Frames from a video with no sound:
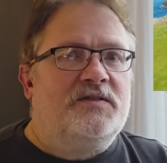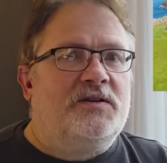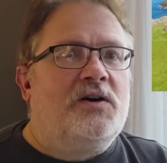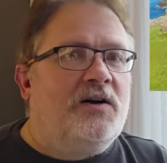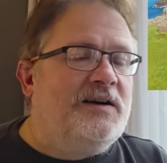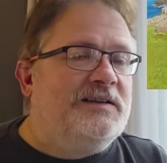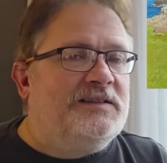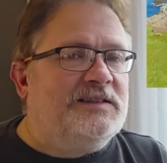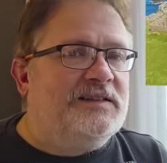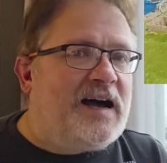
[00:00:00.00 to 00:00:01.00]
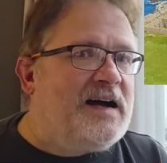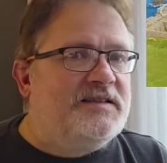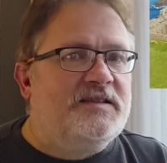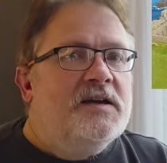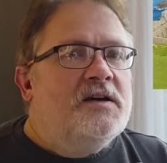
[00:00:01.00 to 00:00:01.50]
There aren't
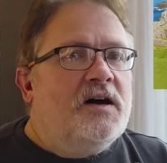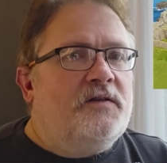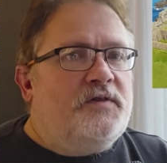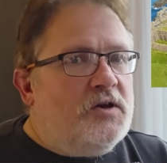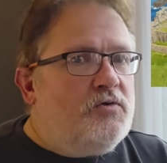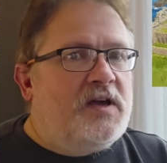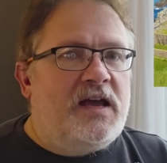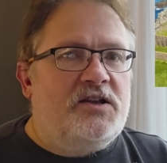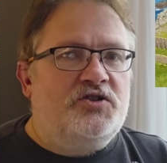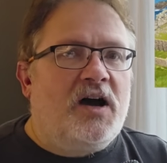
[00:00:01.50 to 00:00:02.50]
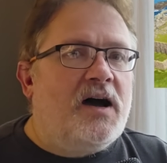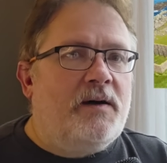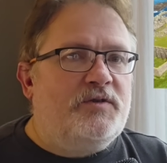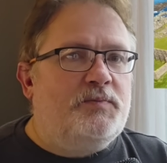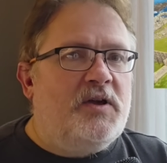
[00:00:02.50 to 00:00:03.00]
lots of UK
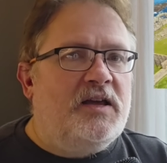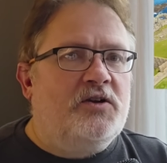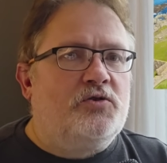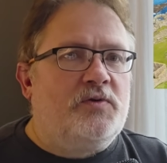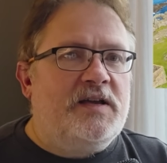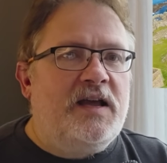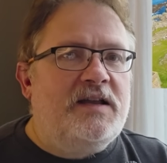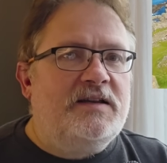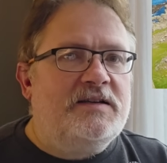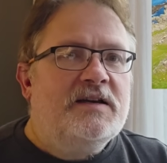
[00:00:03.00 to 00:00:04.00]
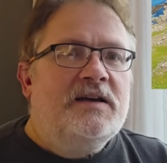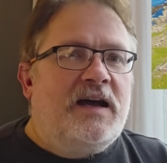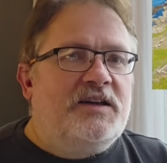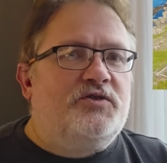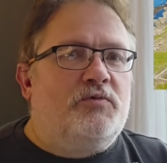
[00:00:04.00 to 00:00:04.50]
jobs being created
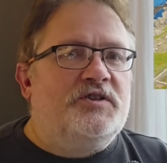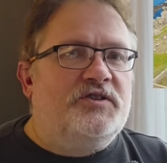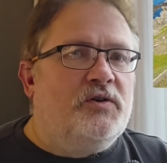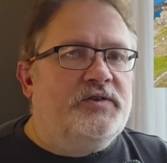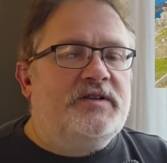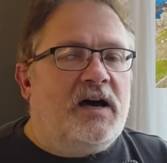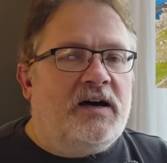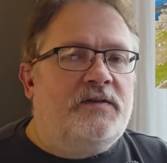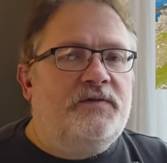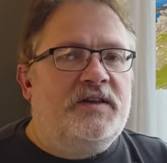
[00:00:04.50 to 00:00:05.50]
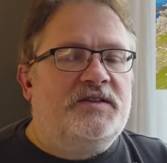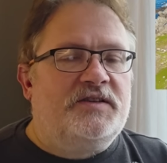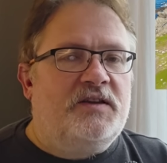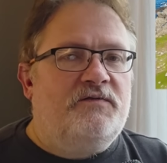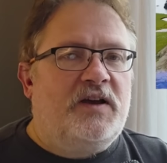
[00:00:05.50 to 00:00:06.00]
as a result of this
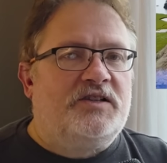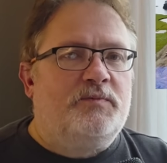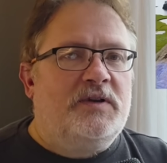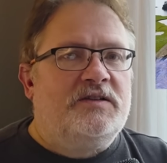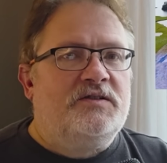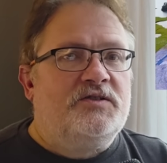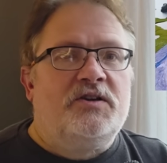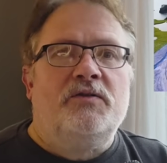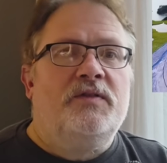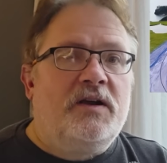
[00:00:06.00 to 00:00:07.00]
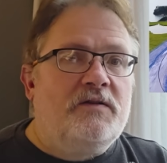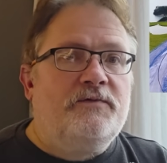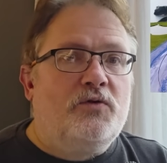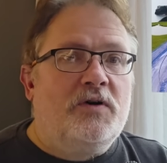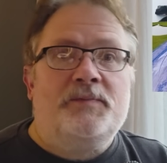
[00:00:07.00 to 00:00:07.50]
investment. And so,
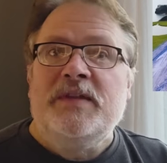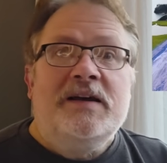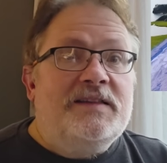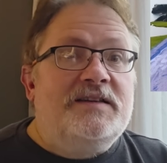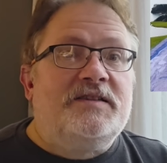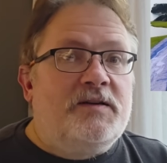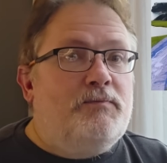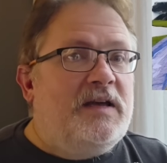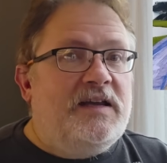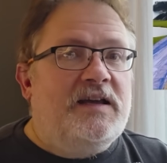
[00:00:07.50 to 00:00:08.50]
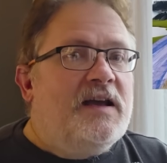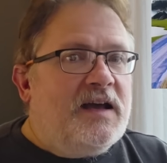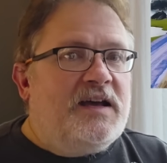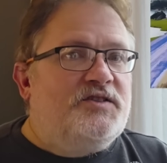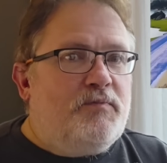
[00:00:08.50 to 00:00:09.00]
therefore, this committee
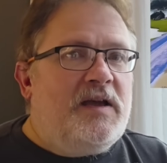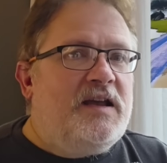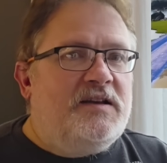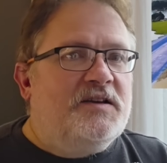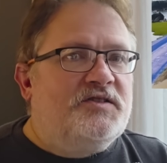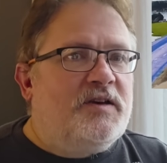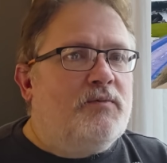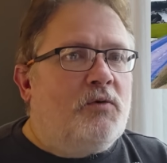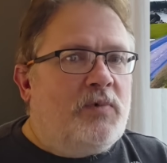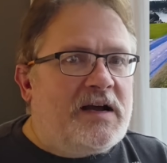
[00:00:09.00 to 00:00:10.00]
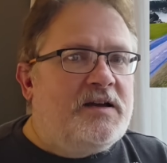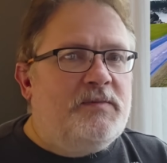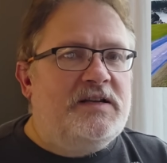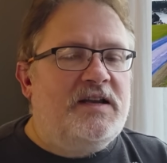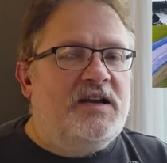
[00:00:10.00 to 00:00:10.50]
has made some
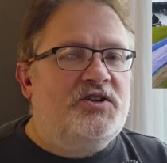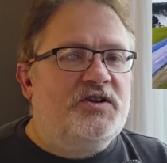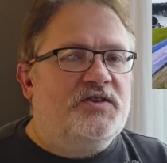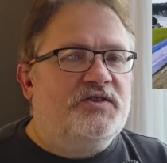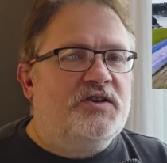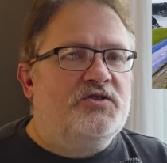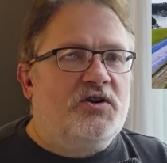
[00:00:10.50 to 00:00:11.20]
recommendations in